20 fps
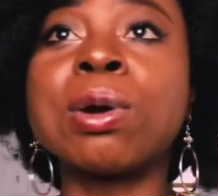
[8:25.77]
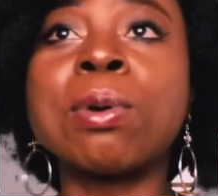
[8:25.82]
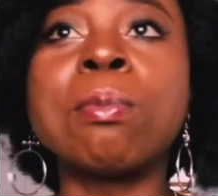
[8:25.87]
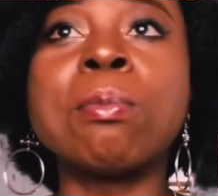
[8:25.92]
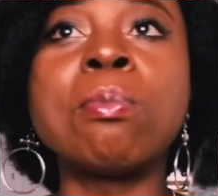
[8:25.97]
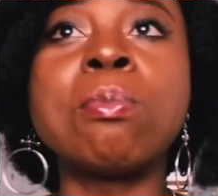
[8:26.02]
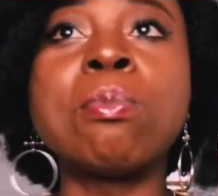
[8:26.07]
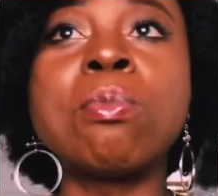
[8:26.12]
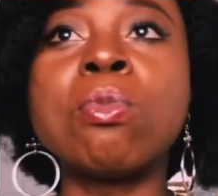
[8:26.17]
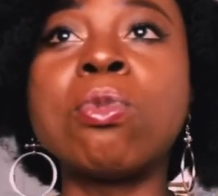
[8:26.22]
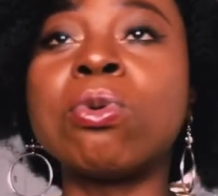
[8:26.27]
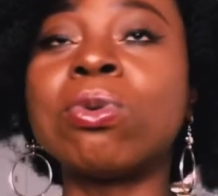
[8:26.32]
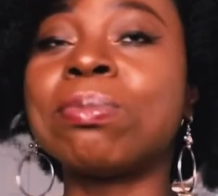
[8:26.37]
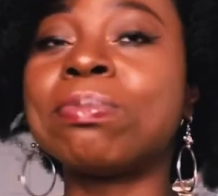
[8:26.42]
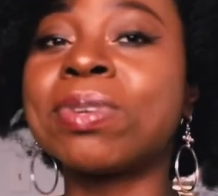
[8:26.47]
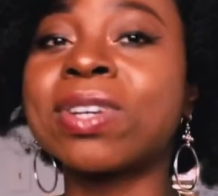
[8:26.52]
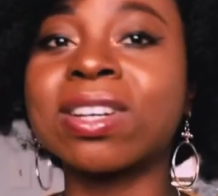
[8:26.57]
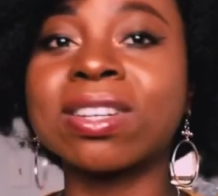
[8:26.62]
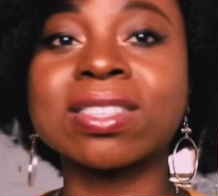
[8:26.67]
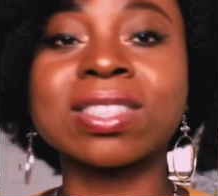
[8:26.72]
more
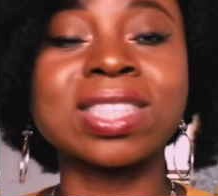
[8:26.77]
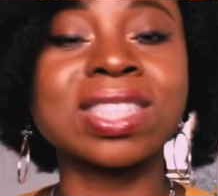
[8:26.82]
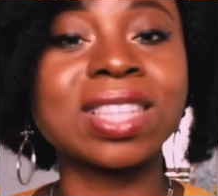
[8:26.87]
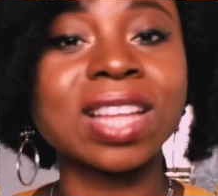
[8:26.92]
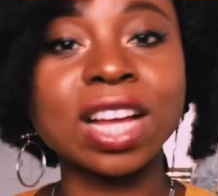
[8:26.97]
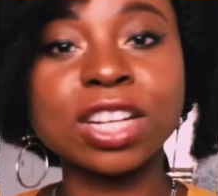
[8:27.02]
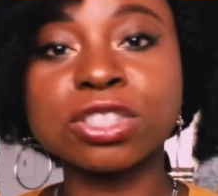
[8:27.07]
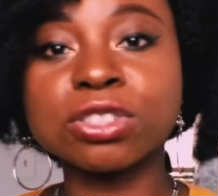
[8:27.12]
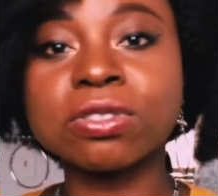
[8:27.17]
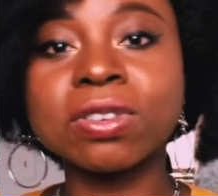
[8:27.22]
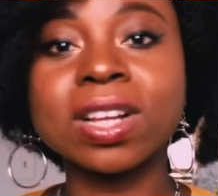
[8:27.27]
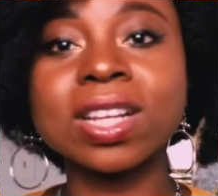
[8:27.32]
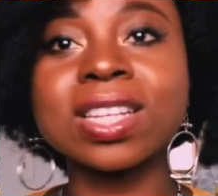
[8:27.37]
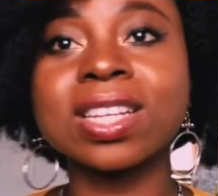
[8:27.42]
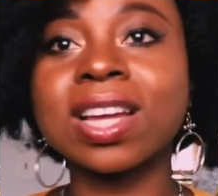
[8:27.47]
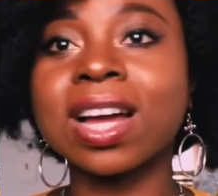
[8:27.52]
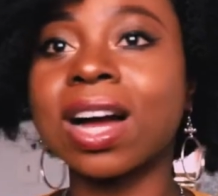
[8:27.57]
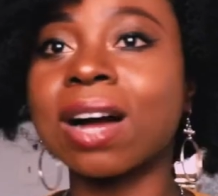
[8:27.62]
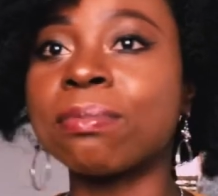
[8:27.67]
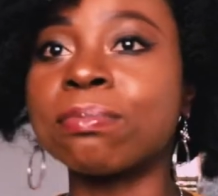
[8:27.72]
because
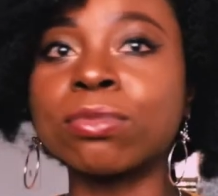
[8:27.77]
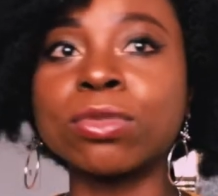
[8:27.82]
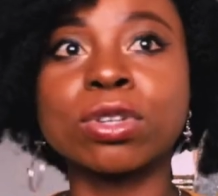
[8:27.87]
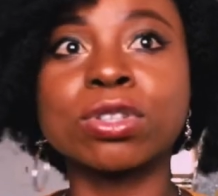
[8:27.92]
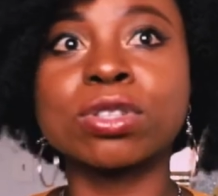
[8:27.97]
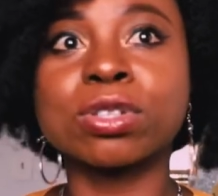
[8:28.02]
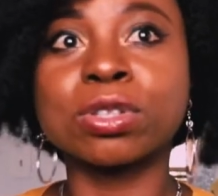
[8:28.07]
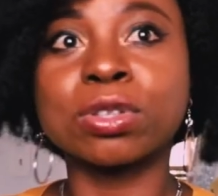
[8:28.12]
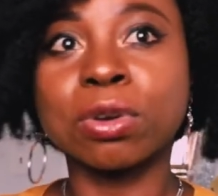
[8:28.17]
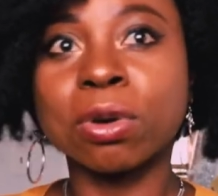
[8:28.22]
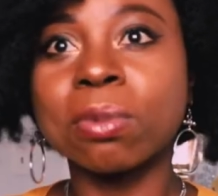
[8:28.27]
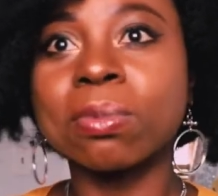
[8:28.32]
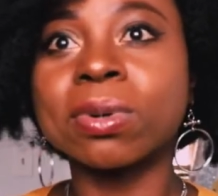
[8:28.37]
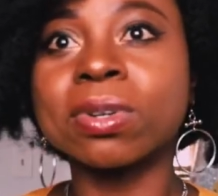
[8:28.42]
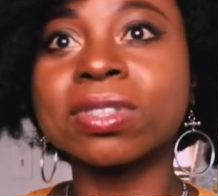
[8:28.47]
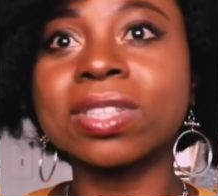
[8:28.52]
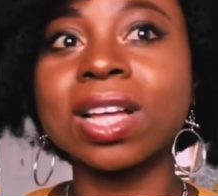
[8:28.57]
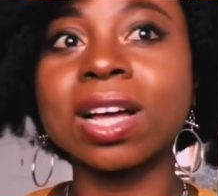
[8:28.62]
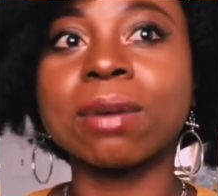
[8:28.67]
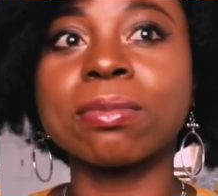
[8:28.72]
naturally I'm not
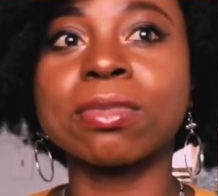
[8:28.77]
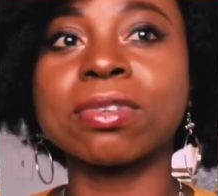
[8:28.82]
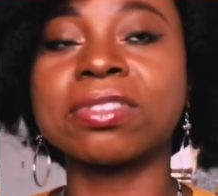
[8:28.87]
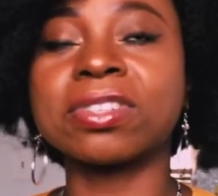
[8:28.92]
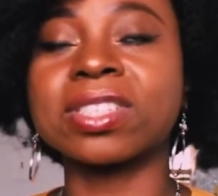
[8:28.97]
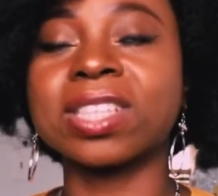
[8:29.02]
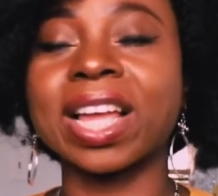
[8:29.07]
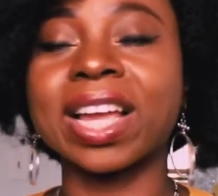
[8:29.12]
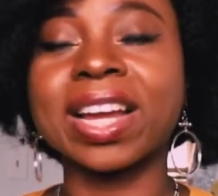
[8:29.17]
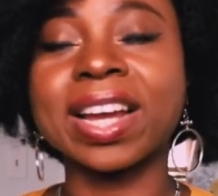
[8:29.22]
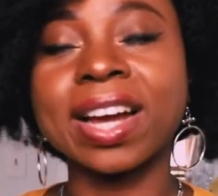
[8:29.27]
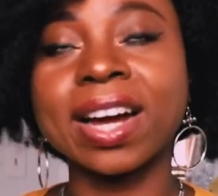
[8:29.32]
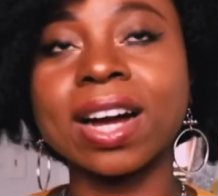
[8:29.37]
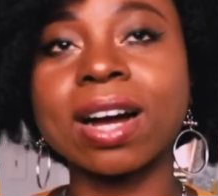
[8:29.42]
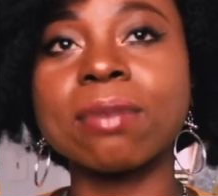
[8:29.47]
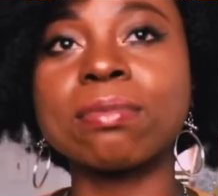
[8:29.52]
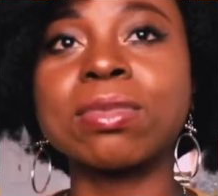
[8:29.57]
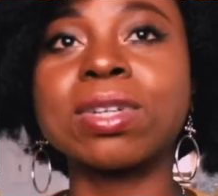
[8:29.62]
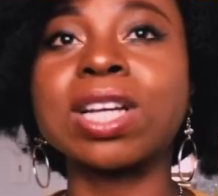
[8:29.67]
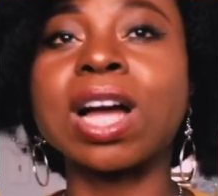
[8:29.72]
stubborn. I'm always like
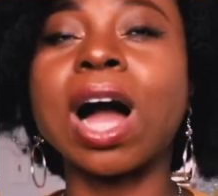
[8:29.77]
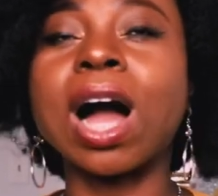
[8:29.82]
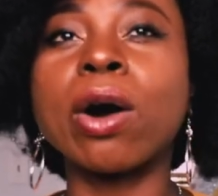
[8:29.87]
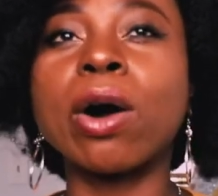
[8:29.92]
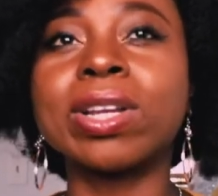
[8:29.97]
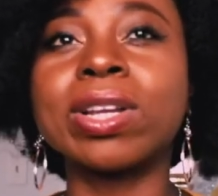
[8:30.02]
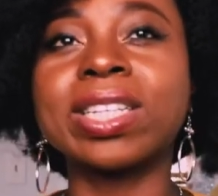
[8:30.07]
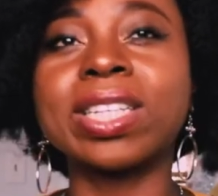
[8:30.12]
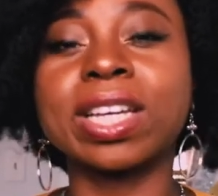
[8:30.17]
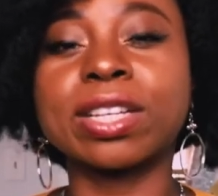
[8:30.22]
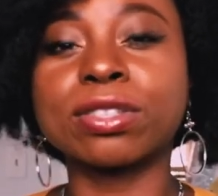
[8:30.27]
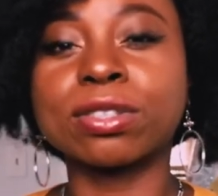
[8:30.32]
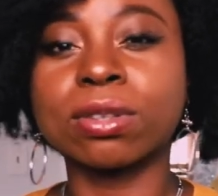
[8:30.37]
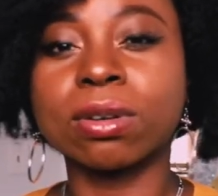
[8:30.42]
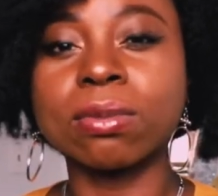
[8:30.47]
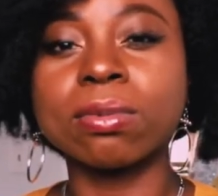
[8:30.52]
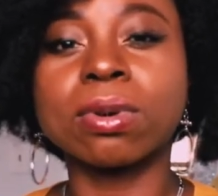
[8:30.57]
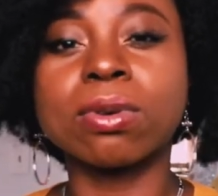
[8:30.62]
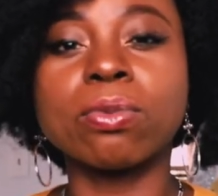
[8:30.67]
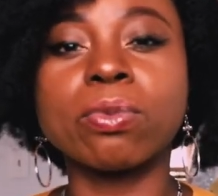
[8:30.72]
calm. I only get
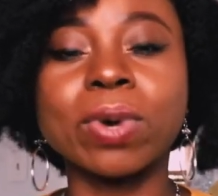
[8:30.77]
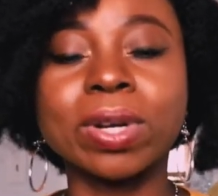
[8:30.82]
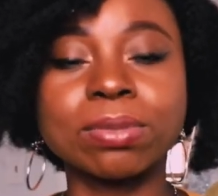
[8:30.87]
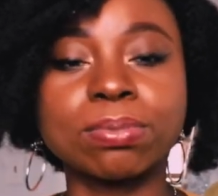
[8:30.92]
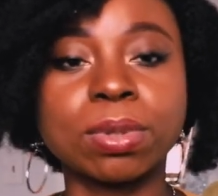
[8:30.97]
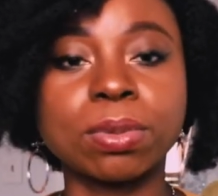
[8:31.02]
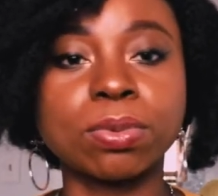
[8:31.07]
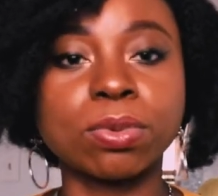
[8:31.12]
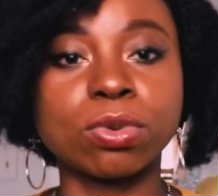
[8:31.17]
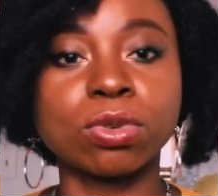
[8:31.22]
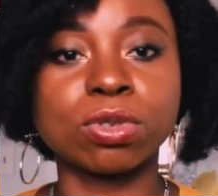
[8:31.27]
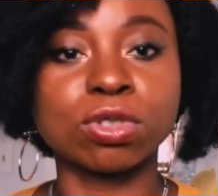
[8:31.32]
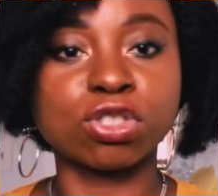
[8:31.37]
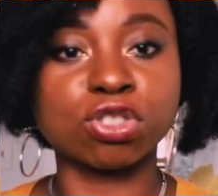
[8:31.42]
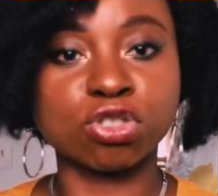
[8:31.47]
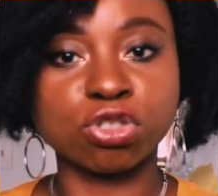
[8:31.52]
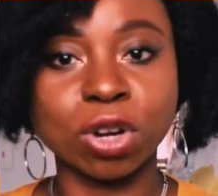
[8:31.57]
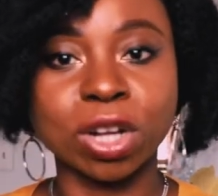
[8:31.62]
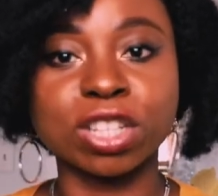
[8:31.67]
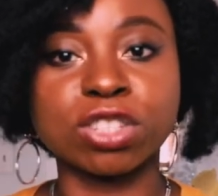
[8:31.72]
stubborn when people
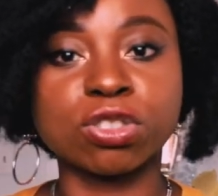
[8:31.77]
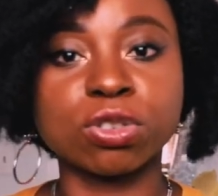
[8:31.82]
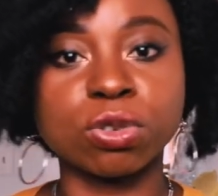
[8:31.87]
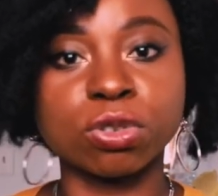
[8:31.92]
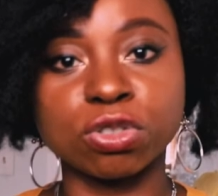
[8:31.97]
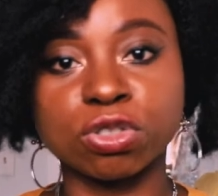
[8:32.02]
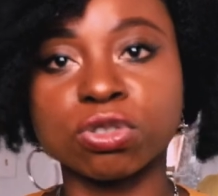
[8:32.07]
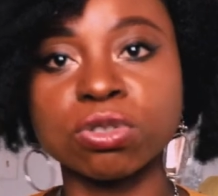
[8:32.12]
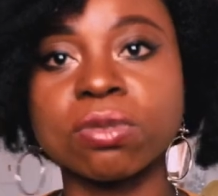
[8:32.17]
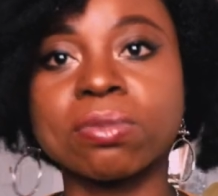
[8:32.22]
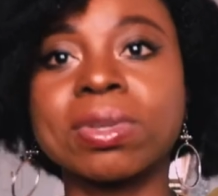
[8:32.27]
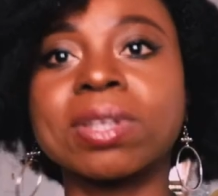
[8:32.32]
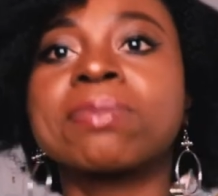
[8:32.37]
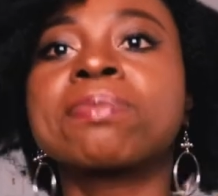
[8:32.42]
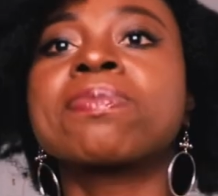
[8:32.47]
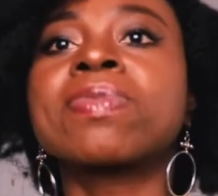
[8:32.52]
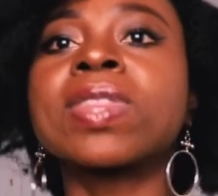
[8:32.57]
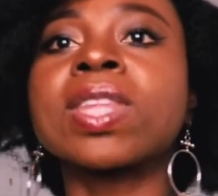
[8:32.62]
try to control me.